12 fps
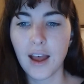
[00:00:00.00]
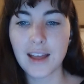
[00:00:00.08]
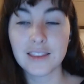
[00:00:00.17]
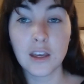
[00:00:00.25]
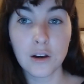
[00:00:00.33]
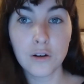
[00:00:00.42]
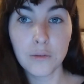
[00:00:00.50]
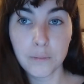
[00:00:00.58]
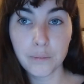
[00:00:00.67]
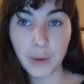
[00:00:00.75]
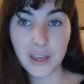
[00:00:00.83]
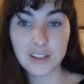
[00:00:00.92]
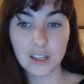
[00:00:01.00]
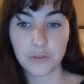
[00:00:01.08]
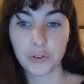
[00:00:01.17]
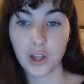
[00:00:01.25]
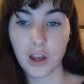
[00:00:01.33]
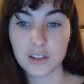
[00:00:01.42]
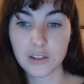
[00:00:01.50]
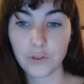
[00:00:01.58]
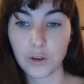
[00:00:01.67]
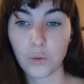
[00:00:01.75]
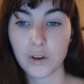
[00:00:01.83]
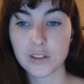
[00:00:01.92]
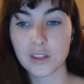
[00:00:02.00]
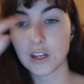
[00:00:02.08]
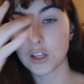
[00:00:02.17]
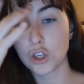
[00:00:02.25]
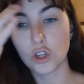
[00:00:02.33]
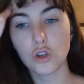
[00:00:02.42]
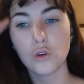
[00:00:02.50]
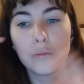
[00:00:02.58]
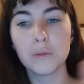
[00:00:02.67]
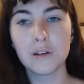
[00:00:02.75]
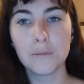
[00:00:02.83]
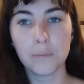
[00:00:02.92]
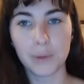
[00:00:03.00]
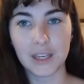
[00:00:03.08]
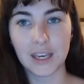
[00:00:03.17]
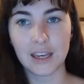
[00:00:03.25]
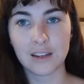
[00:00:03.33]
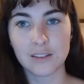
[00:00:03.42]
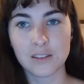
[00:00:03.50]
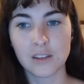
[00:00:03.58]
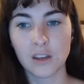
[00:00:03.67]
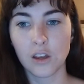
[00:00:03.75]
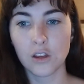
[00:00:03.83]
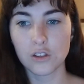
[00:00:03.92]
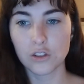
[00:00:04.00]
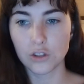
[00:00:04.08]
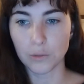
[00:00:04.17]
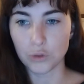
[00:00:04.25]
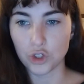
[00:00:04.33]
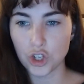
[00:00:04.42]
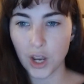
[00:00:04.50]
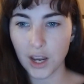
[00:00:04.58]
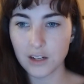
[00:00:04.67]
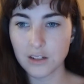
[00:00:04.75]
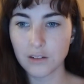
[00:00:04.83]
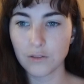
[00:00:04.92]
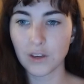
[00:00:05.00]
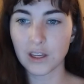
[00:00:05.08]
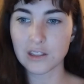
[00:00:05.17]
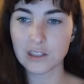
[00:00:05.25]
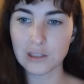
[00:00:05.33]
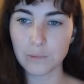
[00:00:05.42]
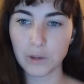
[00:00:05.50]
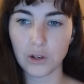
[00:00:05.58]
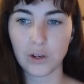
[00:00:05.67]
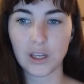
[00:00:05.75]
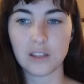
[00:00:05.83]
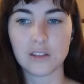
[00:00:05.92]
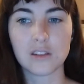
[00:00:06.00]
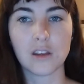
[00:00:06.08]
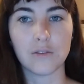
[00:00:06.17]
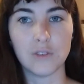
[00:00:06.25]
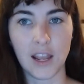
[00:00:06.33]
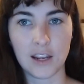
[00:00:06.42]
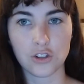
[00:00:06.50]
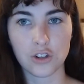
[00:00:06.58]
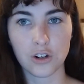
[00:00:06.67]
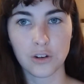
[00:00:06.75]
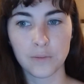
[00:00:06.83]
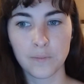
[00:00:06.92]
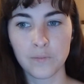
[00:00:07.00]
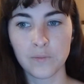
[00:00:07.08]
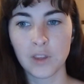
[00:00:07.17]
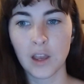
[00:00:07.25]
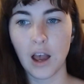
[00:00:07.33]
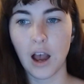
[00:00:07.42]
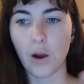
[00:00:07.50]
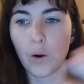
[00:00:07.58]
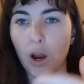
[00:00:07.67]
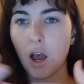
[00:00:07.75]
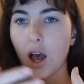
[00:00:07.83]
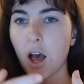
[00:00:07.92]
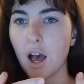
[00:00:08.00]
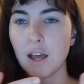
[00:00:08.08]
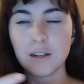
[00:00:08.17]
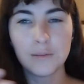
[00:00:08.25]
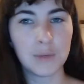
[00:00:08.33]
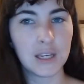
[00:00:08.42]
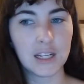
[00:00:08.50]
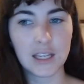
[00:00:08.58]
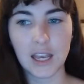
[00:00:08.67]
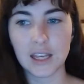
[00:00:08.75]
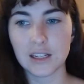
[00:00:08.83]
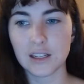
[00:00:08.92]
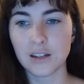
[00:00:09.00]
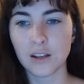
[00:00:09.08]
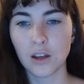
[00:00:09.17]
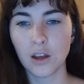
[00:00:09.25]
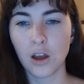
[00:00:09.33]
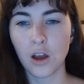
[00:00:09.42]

And their basic philosophy was that human beings' subjective experience of nature, our unmediated,